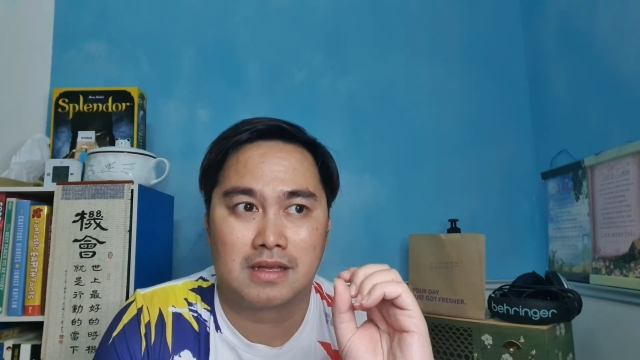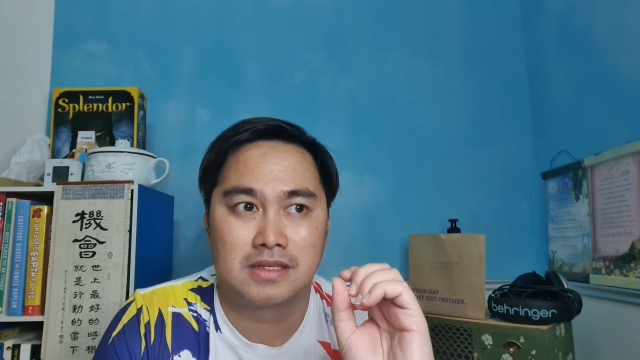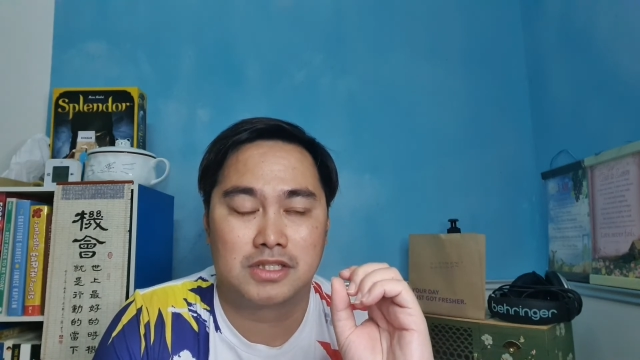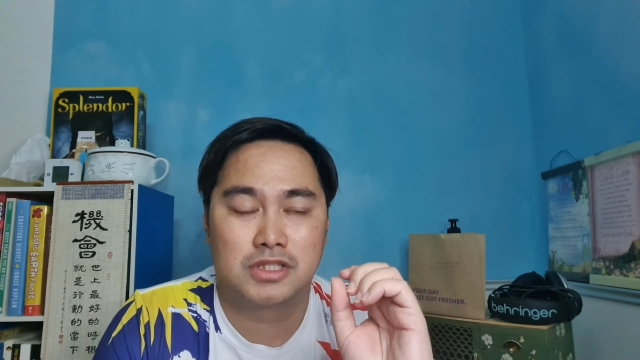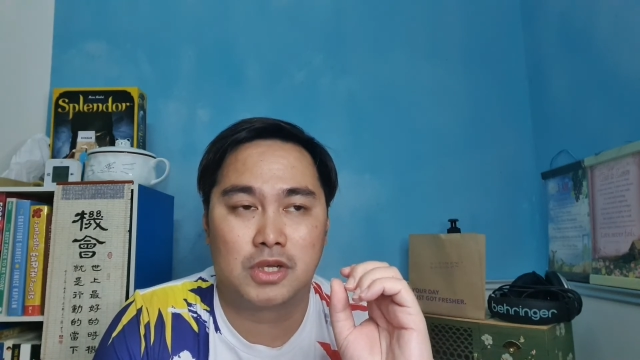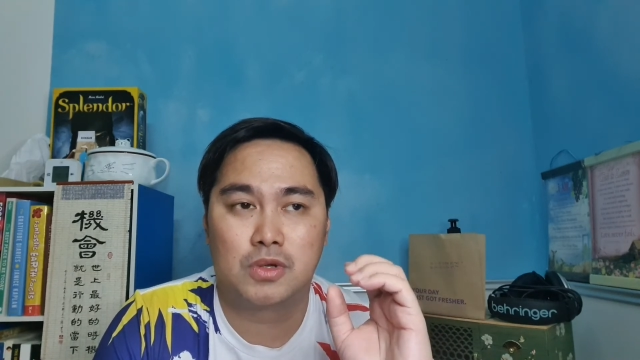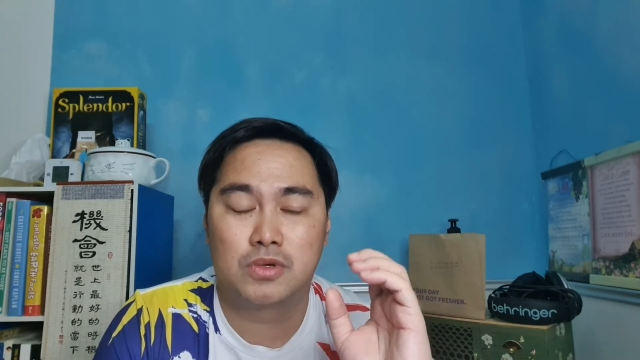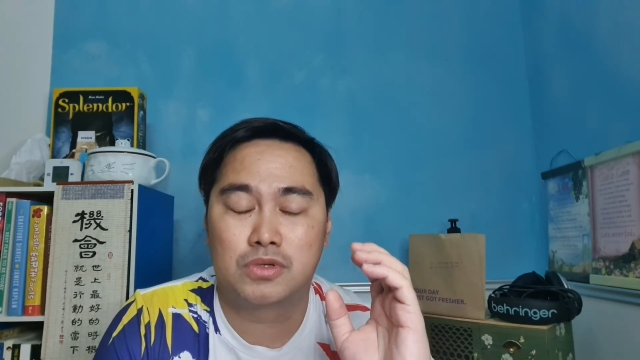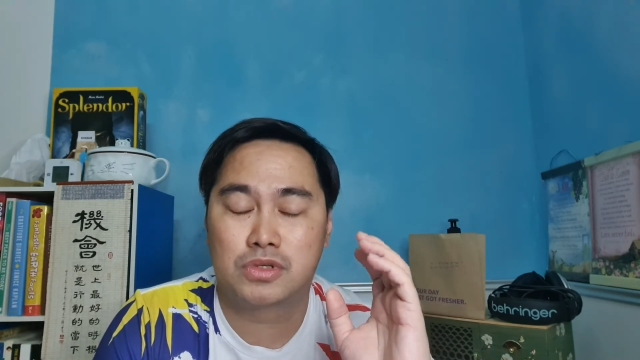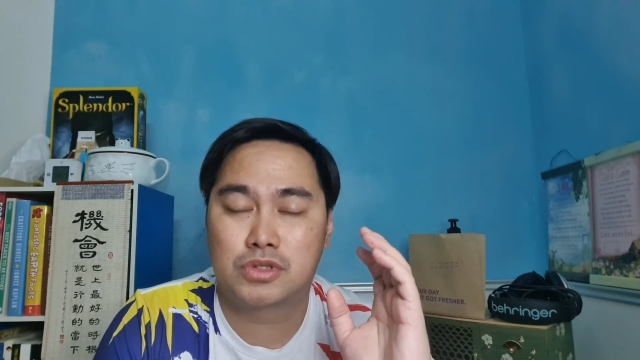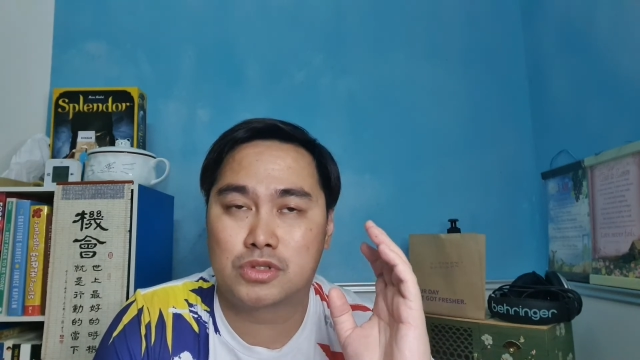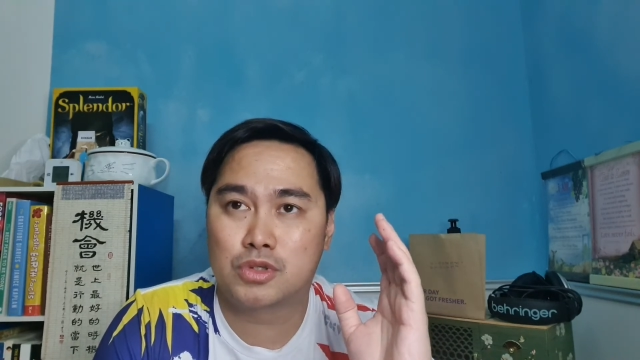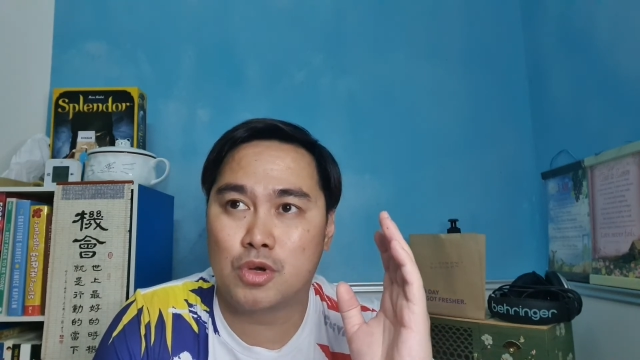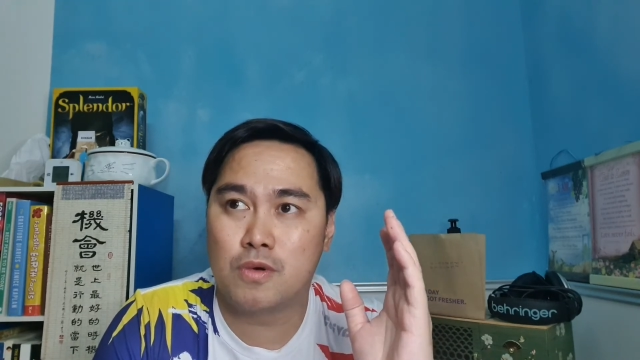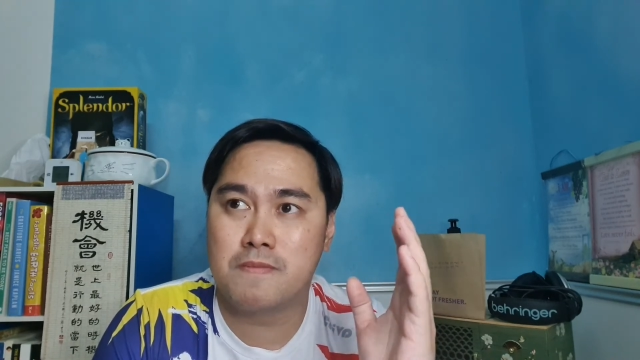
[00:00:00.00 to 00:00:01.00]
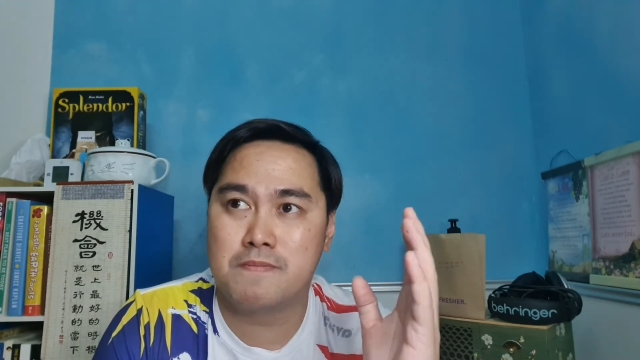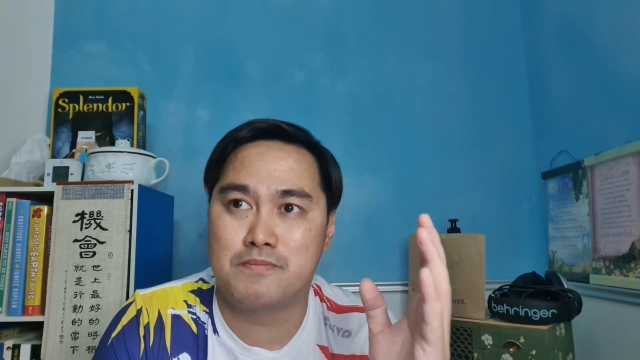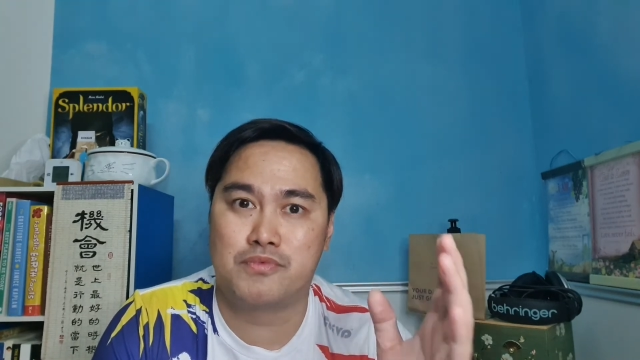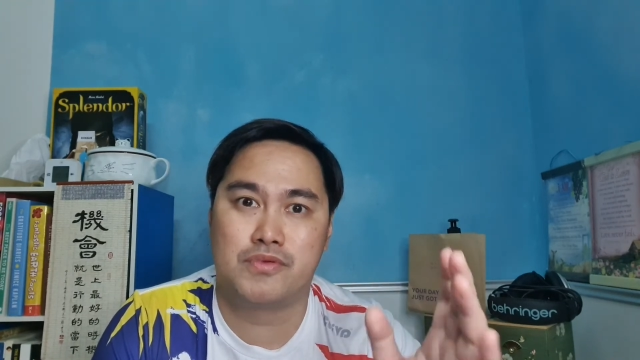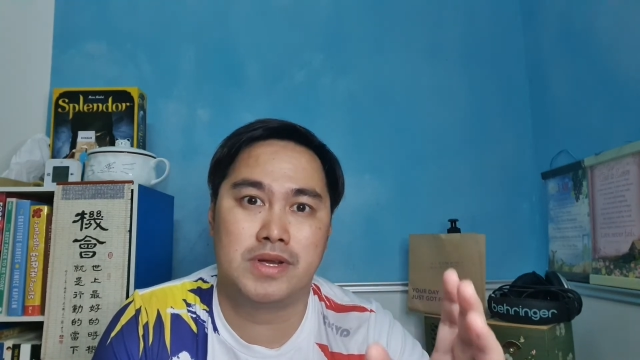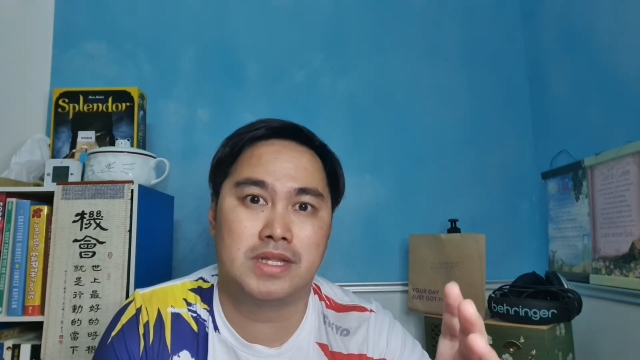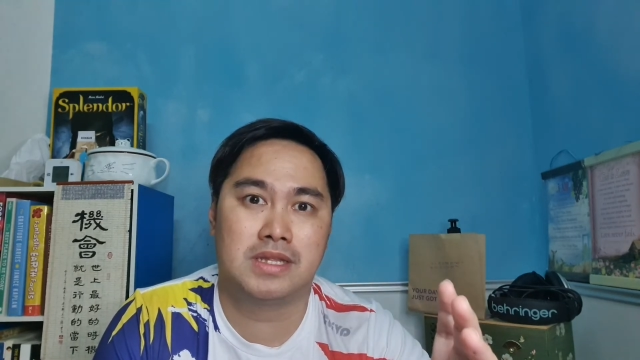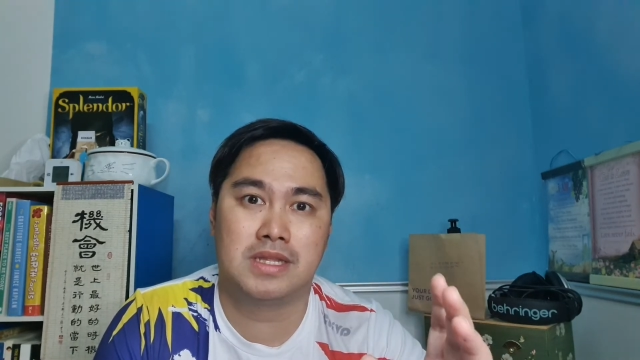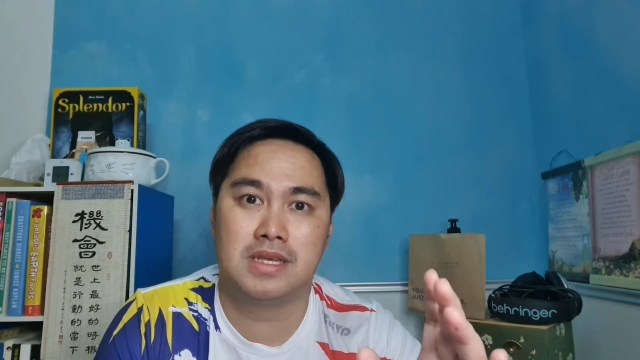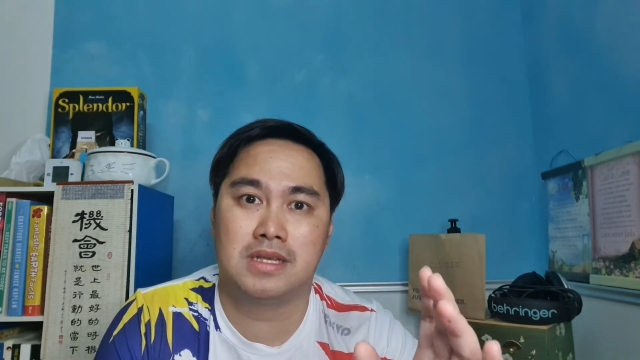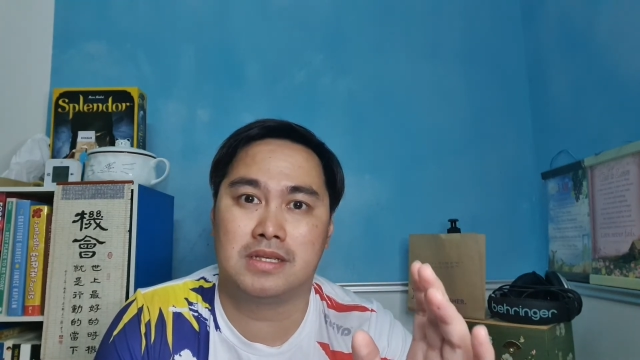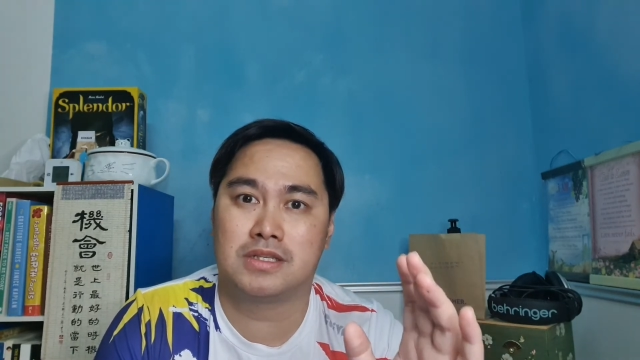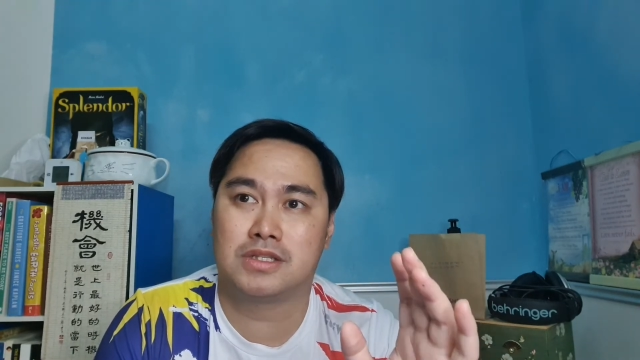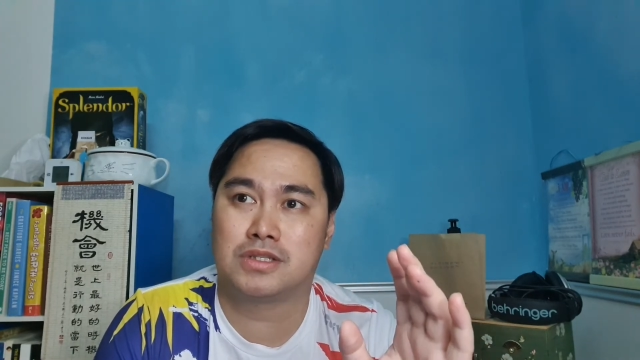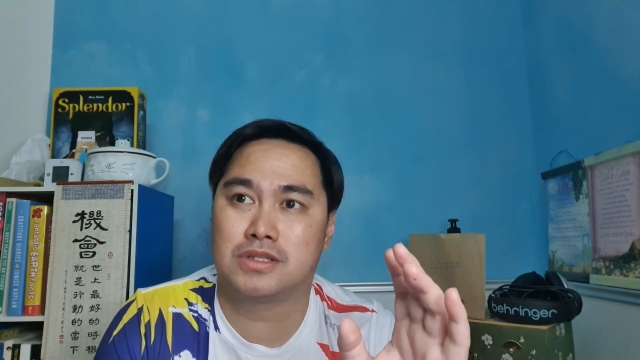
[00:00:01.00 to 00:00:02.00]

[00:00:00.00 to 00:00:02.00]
She looked so pretty,